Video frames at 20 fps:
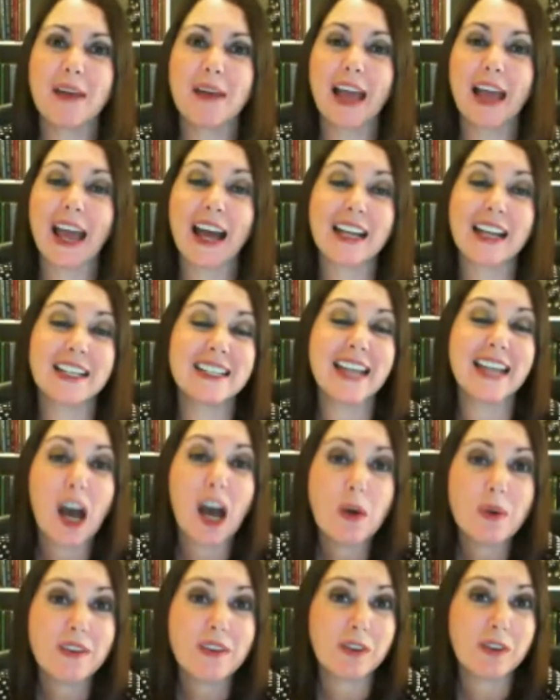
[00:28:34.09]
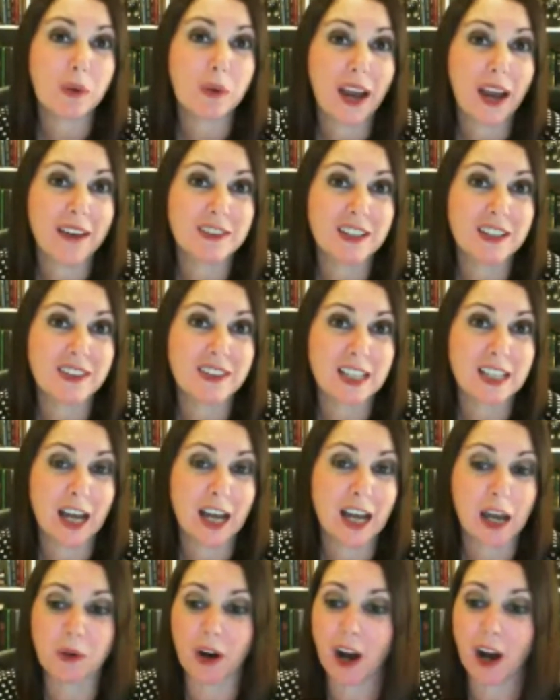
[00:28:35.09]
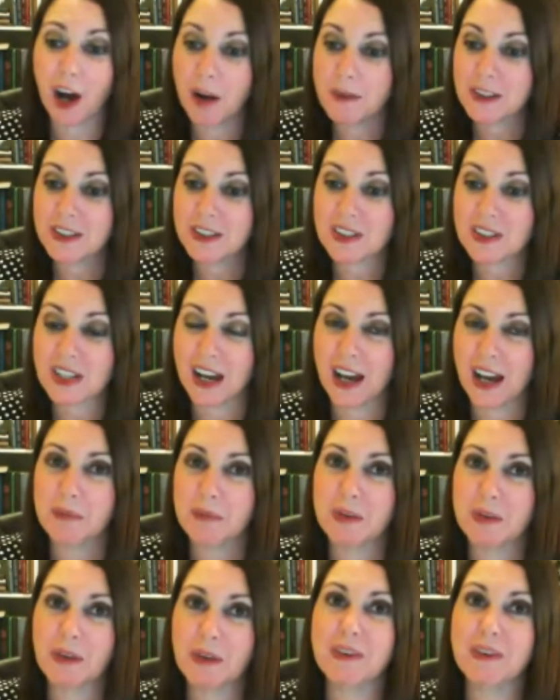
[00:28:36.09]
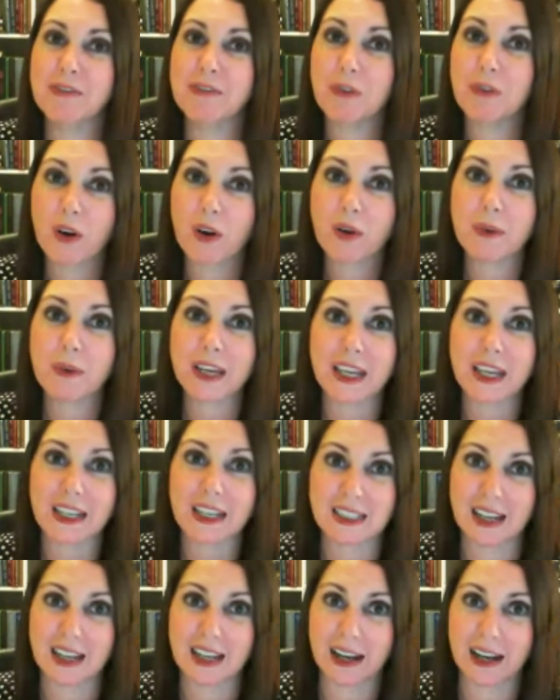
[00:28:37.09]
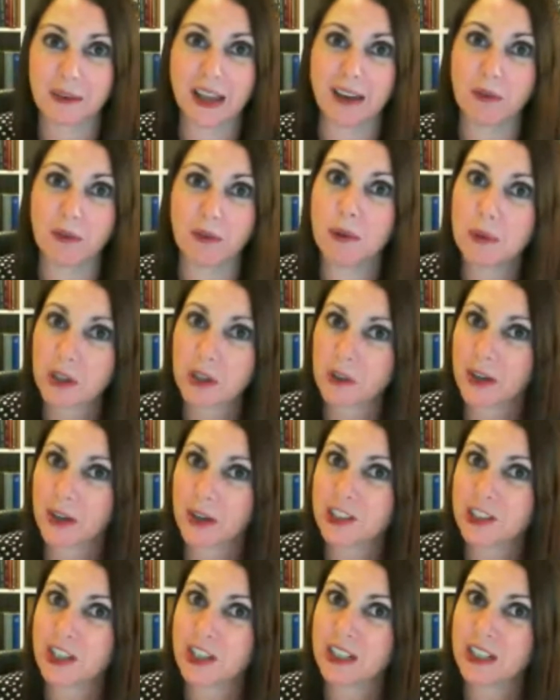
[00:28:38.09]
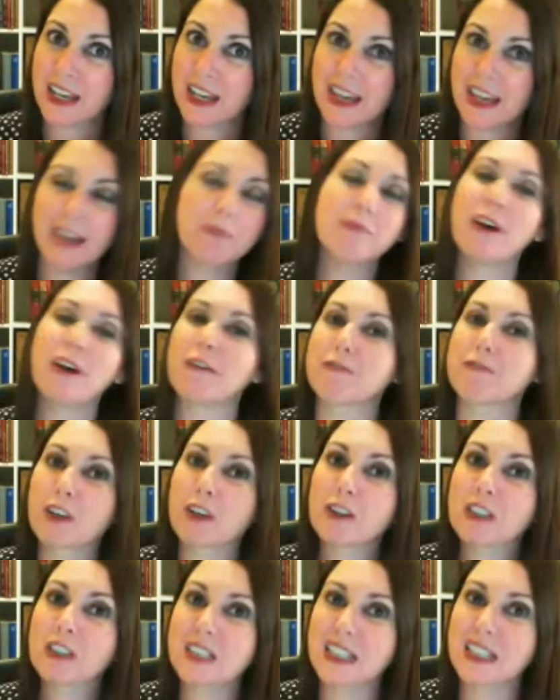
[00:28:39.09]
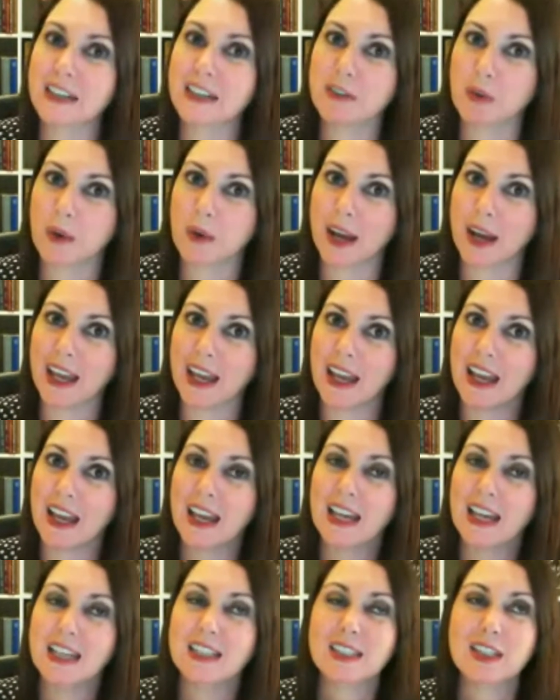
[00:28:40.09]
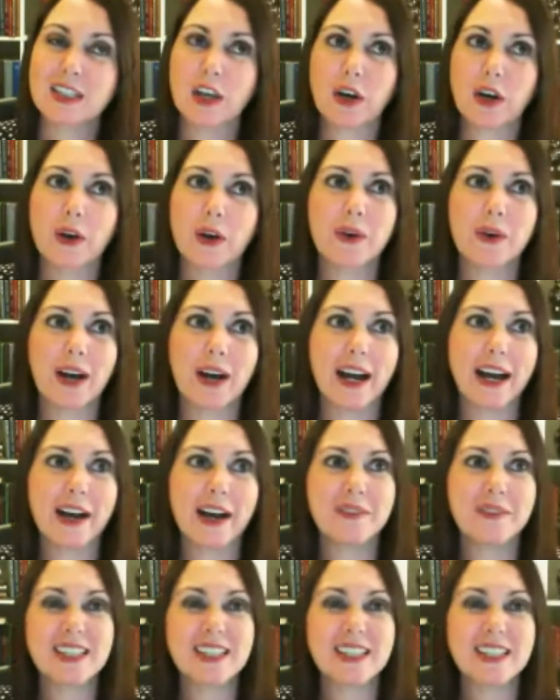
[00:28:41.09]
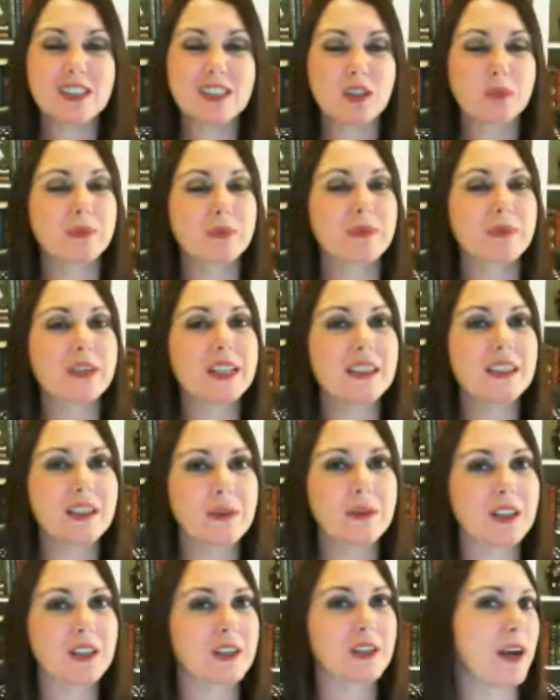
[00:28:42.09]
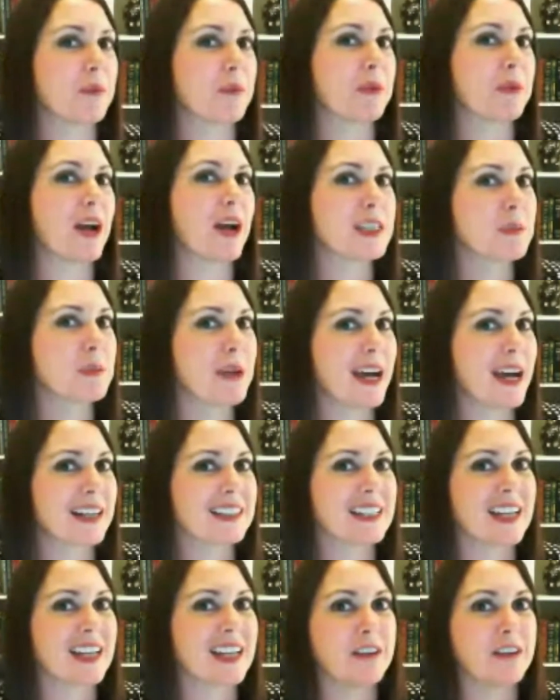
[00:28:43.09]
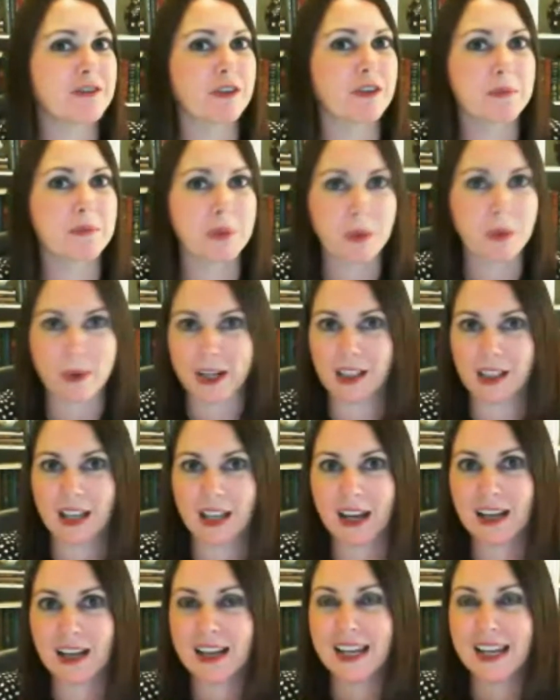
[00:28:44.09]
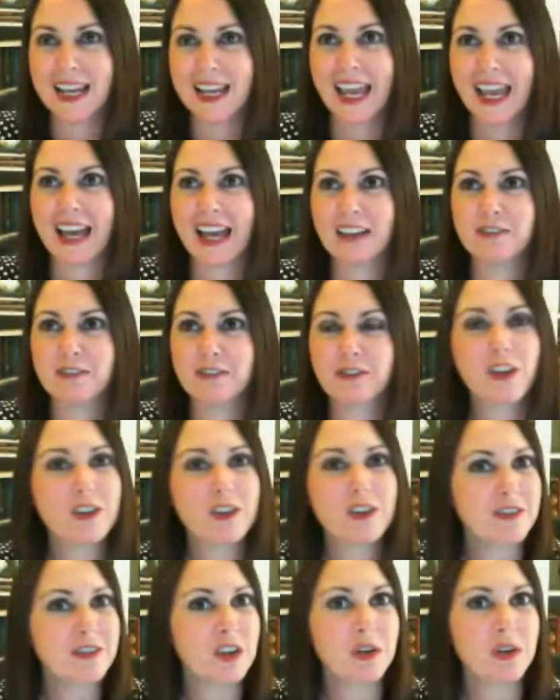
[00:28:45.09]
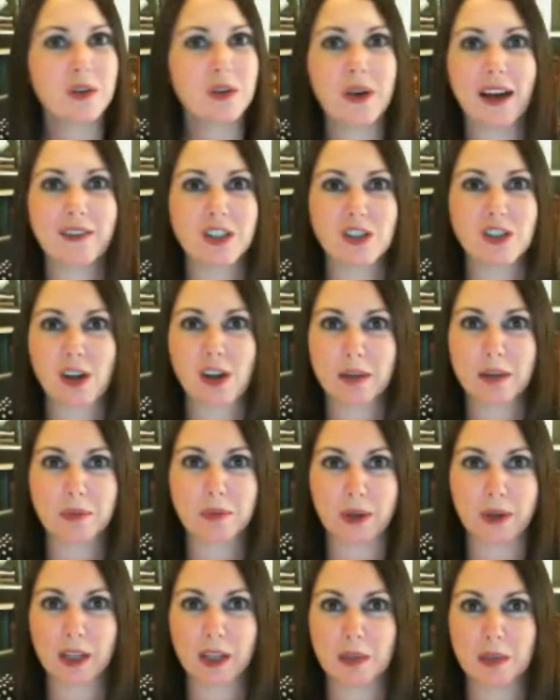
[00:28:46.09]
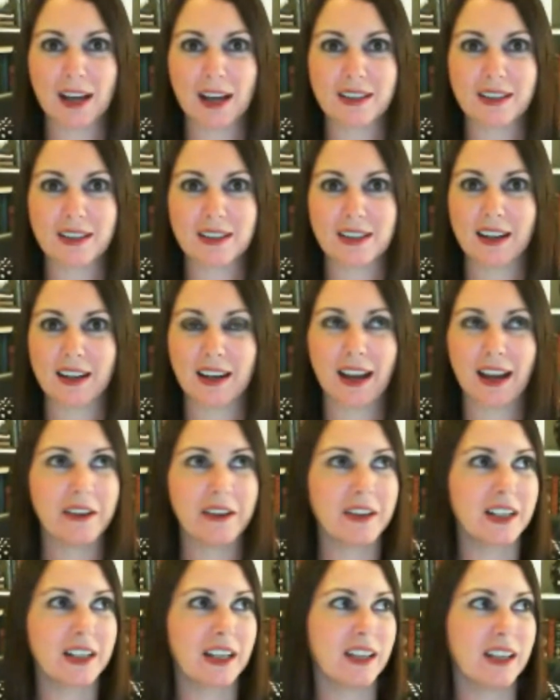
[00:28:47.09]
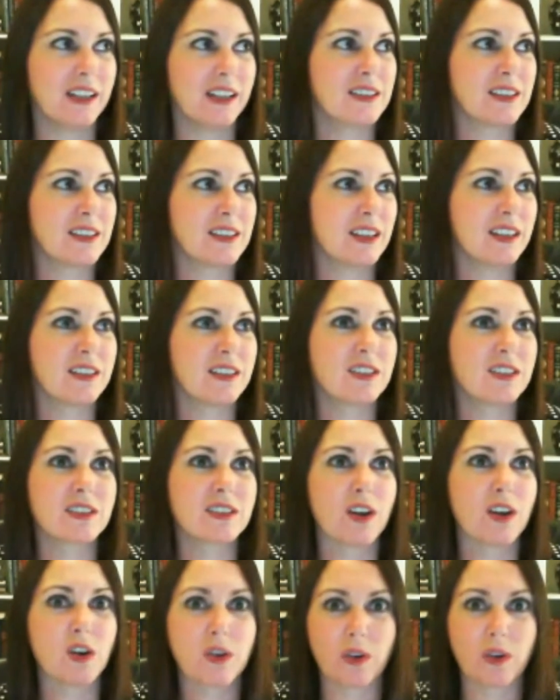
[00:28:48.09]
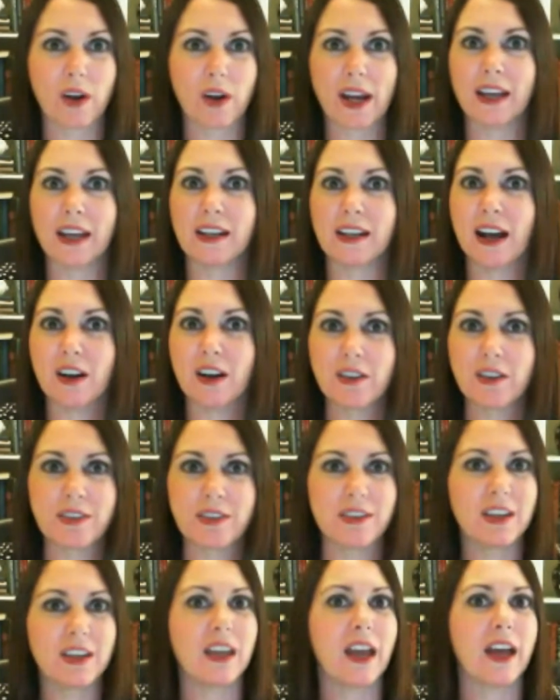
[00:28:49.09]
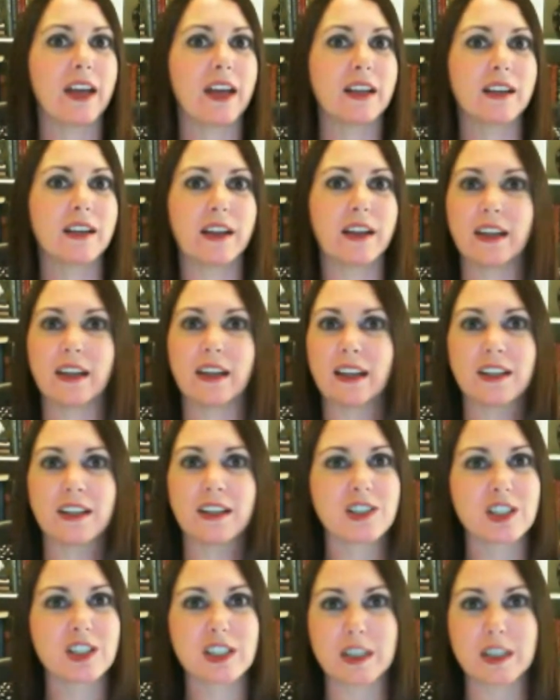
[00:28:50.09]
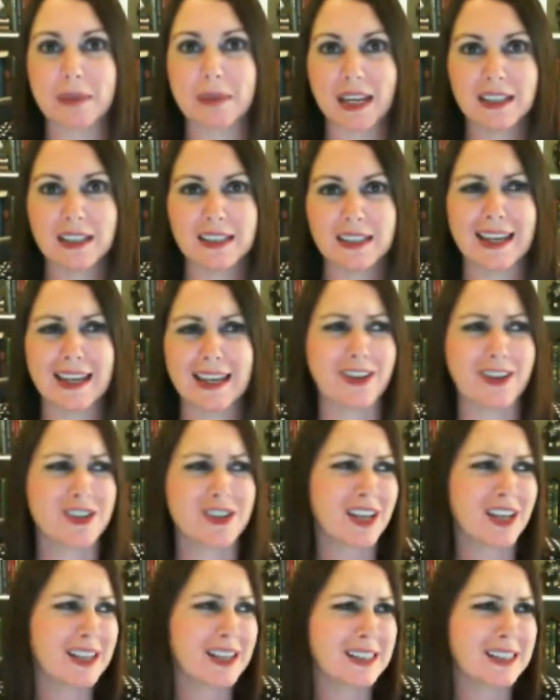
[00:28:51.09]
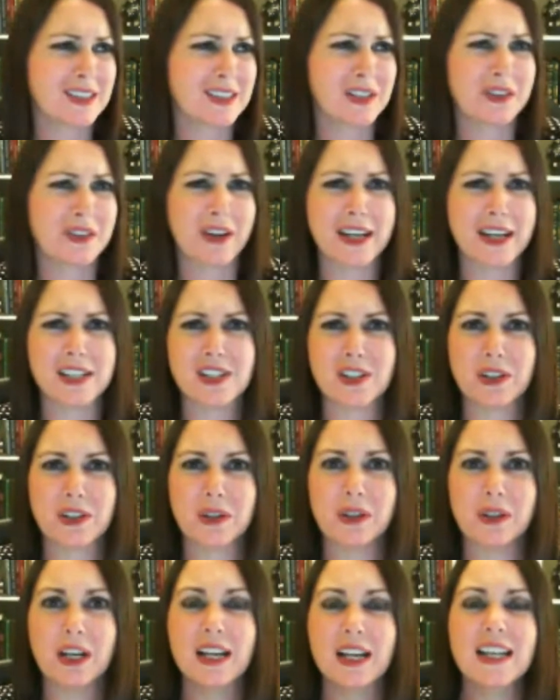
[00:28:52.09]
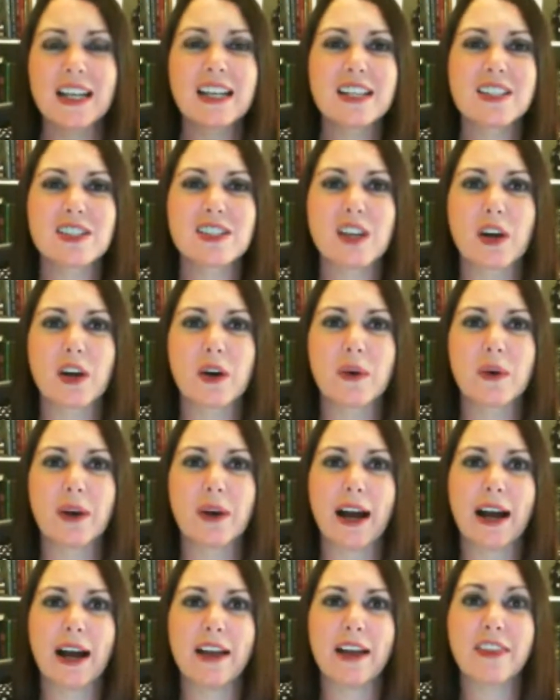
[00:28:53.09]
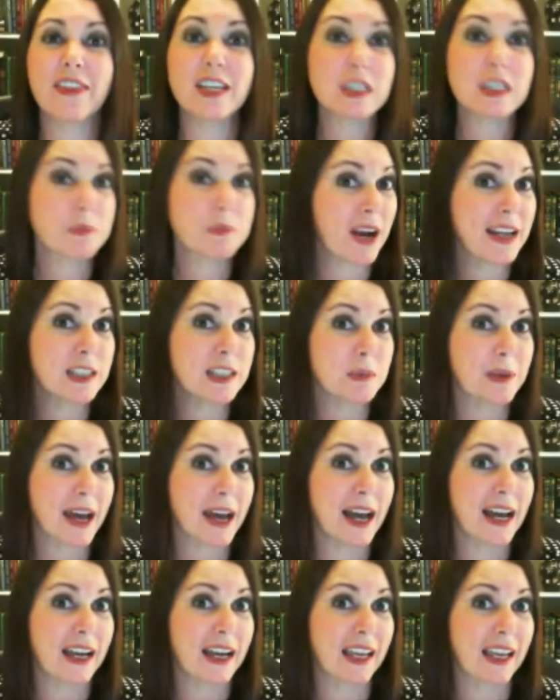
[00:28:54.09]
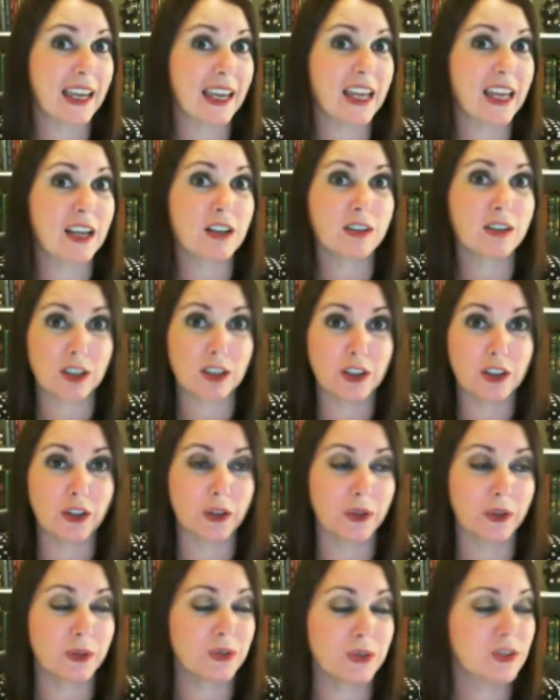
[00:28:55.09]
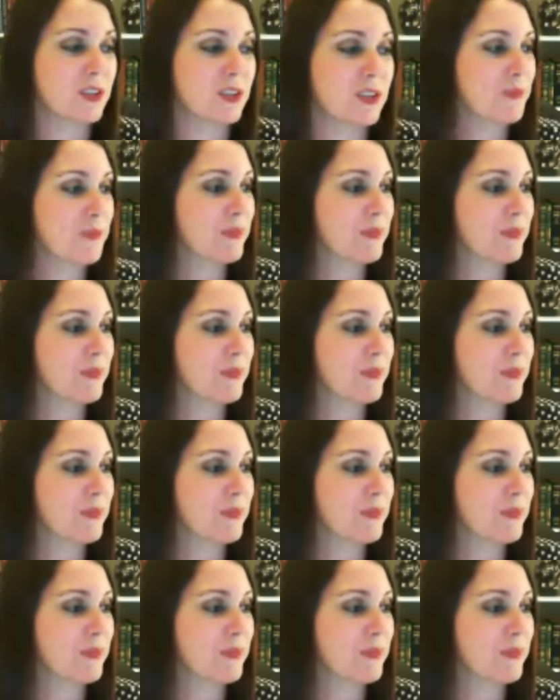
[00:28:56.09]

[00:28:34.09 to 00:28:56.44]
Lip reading: And now we've arrived at the time. We're almost done, but before we get done, we have one more question, but first a giveaway. So this is a really great prize pack tonight from Barilla. And for those of you who haven't tried Barilla pasta, I mean, it is so great and healthy, and it's just amazing, and their sauces are great too. So this prize pack includes,